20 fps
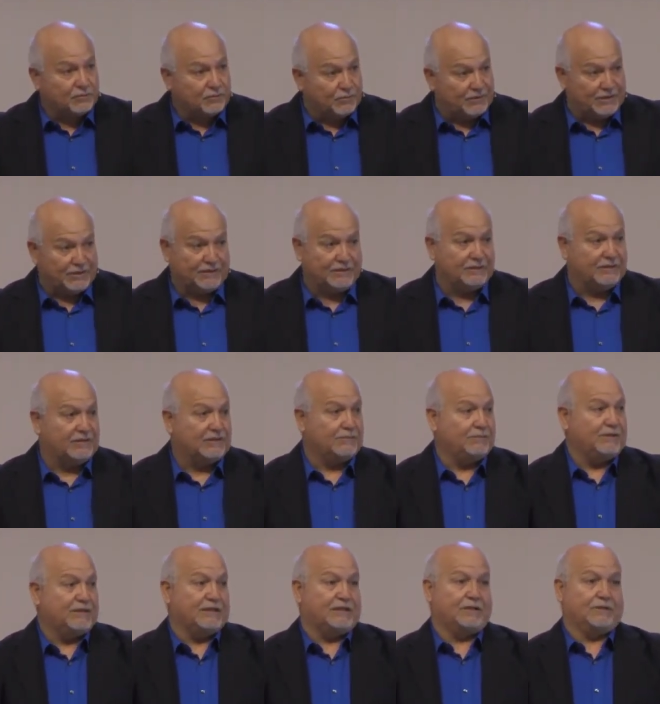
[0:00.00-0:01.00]
we end
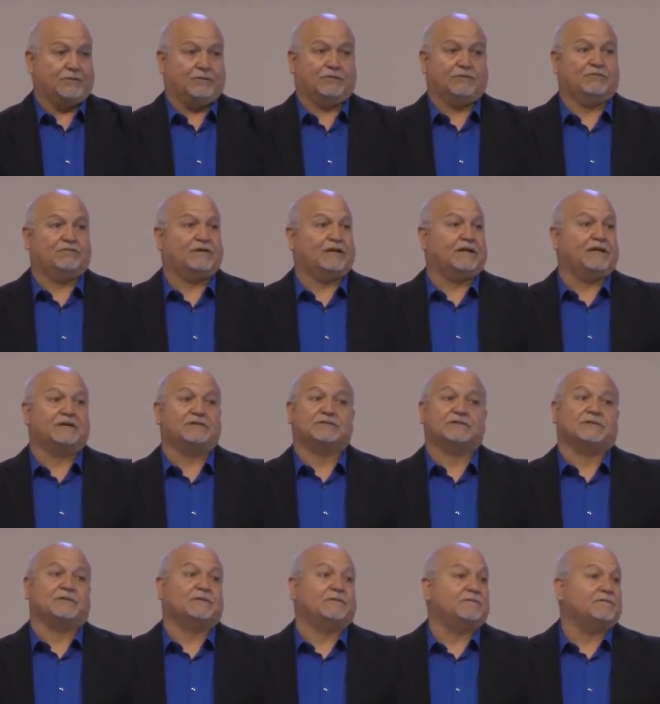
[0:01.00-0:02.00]
up getting glorified
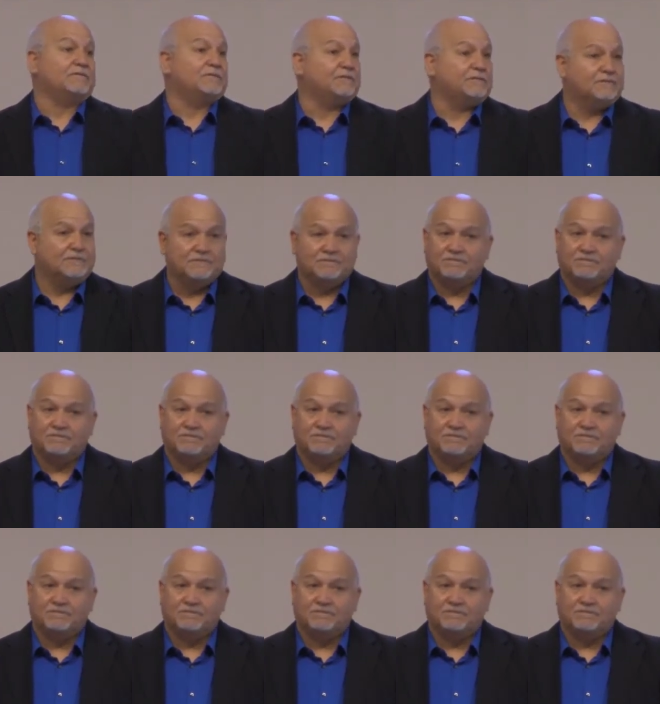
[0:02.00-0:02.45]
ourselves.